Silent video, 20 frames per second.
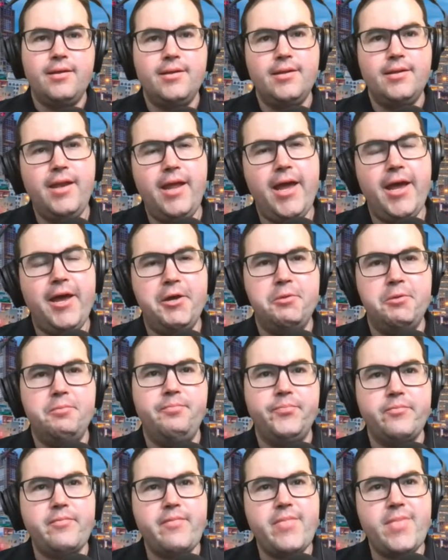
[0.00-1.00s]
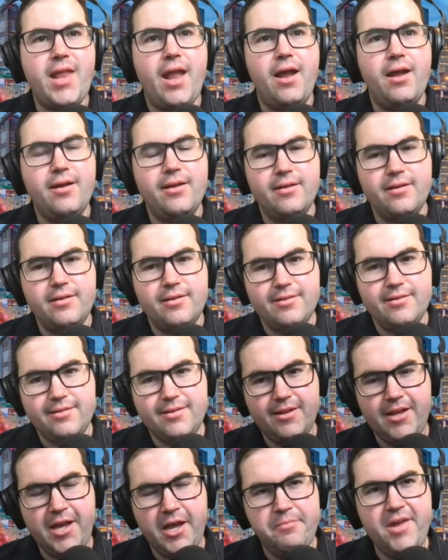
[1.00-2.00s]
Now,
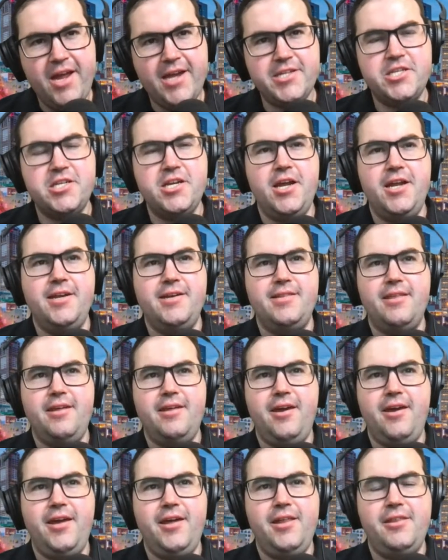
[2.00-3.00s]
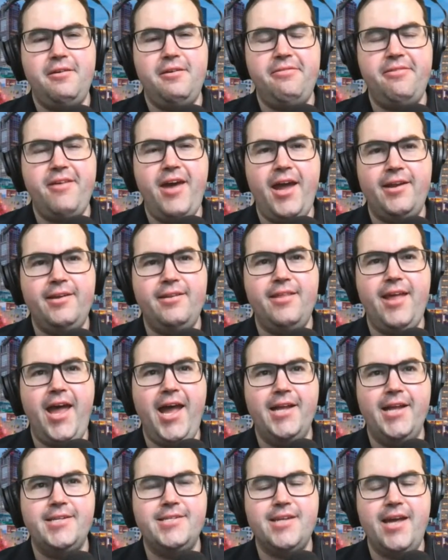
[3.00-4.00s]
I mentioned the the fact
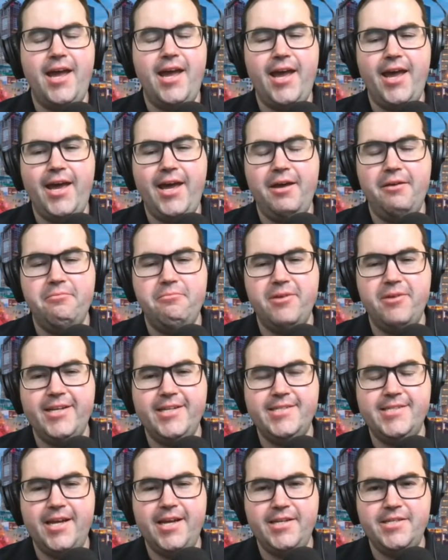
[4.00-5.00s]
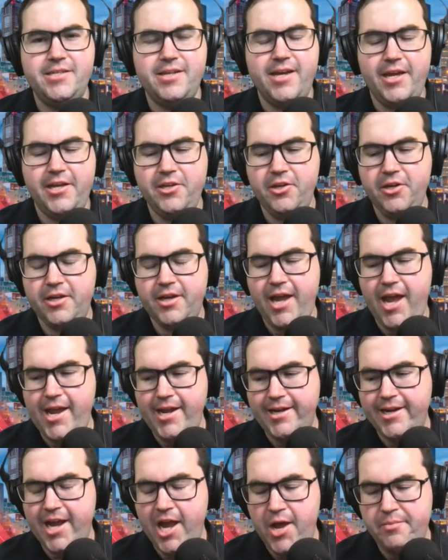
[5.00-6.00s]
that uh, what is it? Uh, you
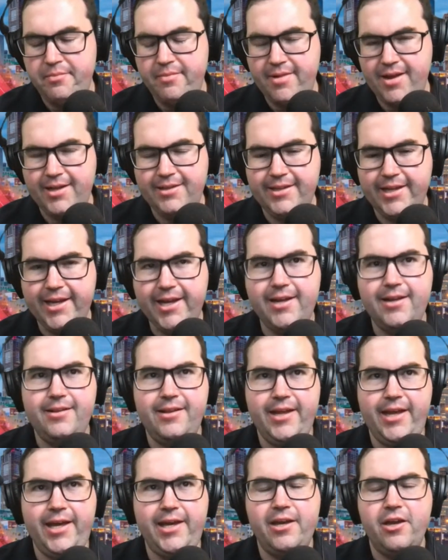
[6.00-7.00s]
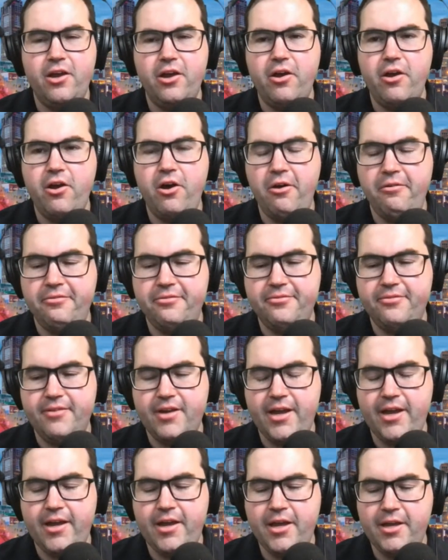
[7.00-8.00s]
can come illegally off
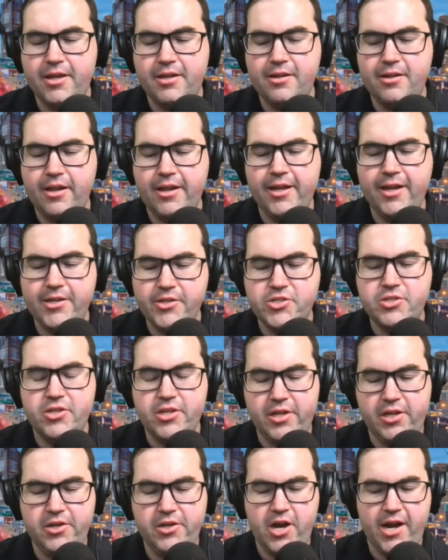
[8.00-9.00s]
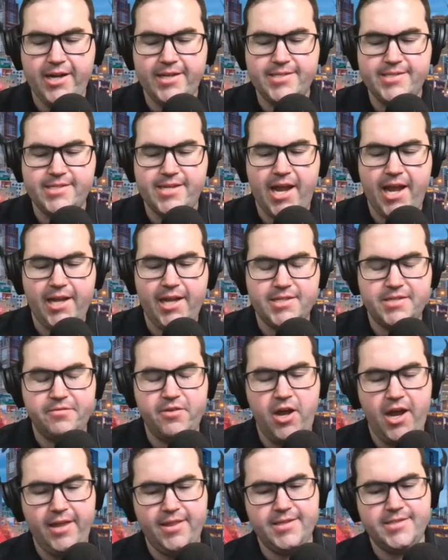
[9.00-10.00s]
uh, uh, uh, to the United States
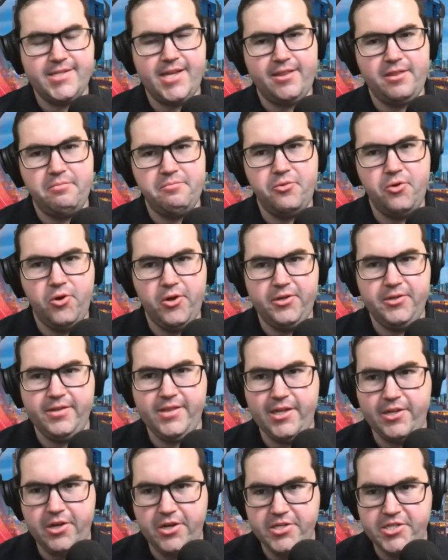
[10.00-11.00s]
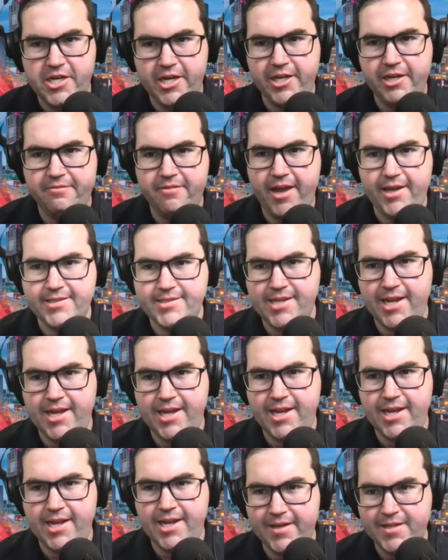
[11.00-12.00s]
via the southern border and they don't check your vaccine
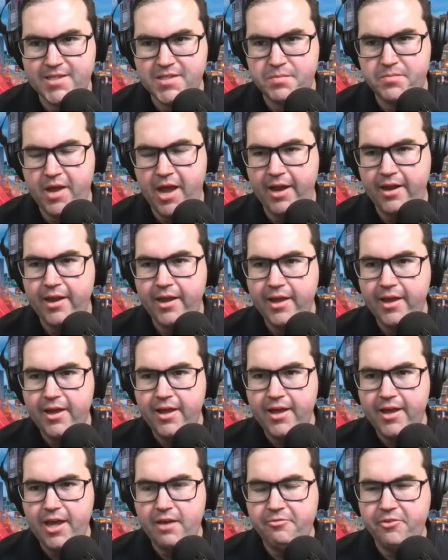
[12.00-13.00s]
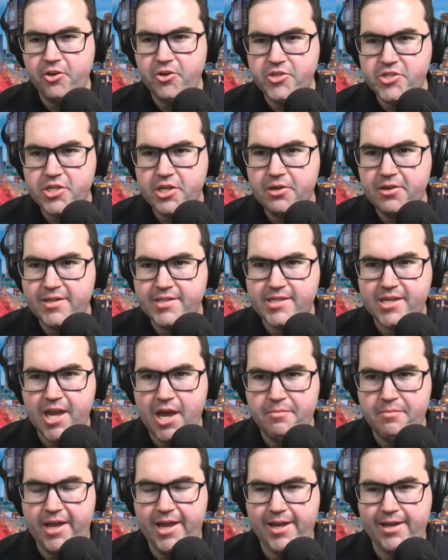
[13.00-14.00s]
status. But if you're a tourist
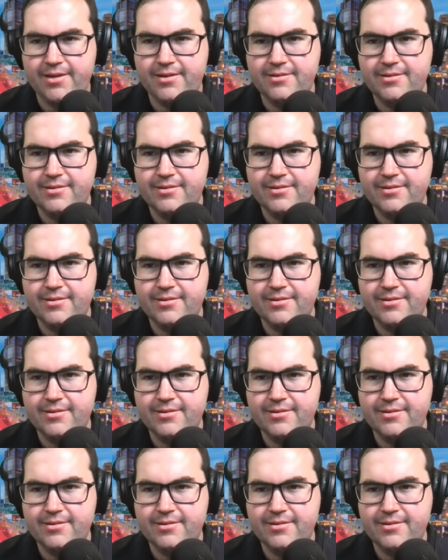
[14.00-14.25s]
coming